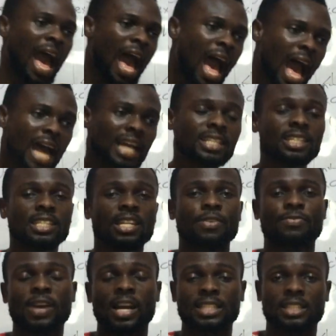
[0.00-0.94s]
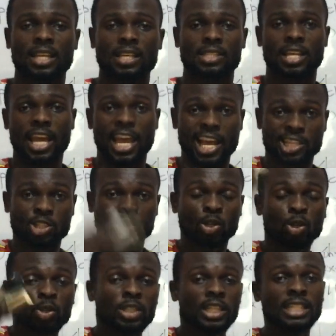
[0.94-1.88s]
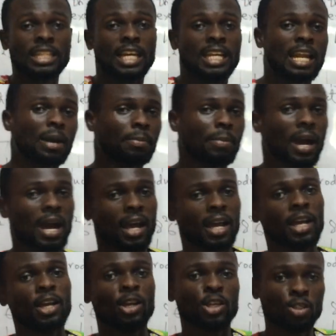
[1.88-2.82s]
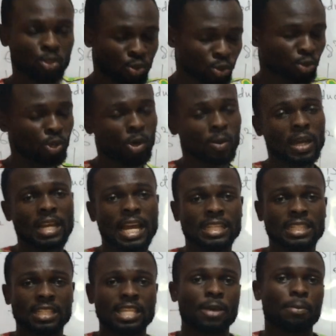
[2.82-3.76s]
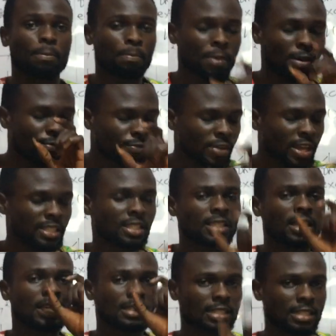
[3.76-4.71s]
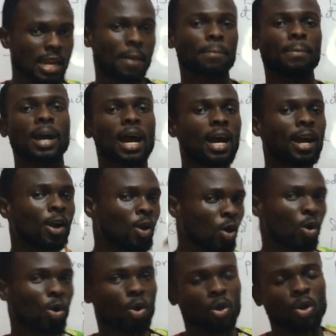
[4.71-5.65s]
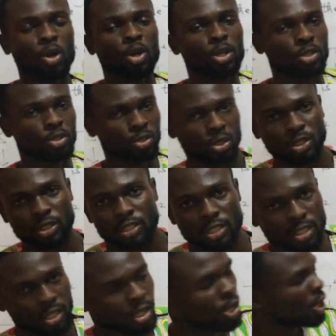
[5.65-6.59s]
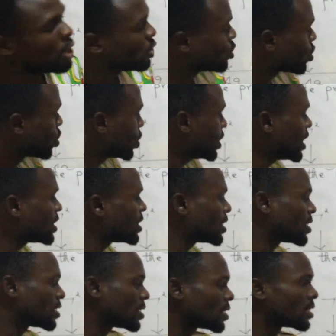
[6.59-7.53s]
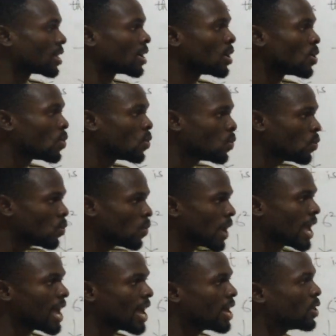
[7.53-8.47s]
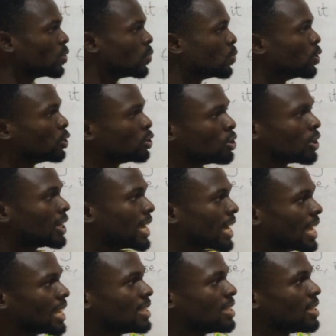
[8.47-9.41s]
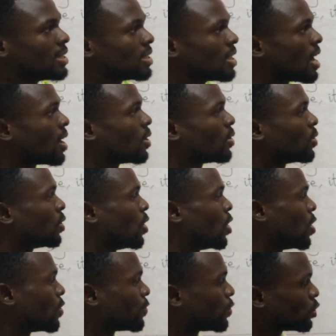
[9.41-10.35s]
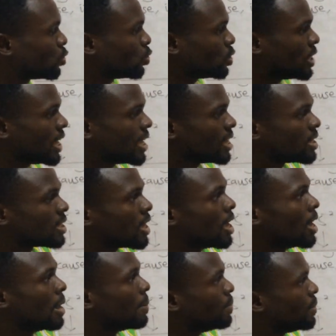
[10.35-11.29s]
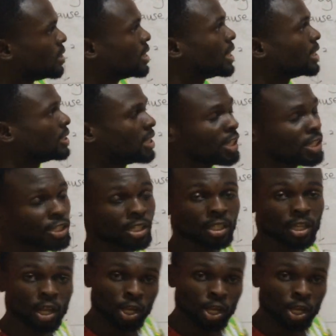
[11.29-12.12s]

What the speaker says: add the factors excluding the number, to know whether it's a perfect number or not. So this is where we'll draw the curtains down for today's presentation.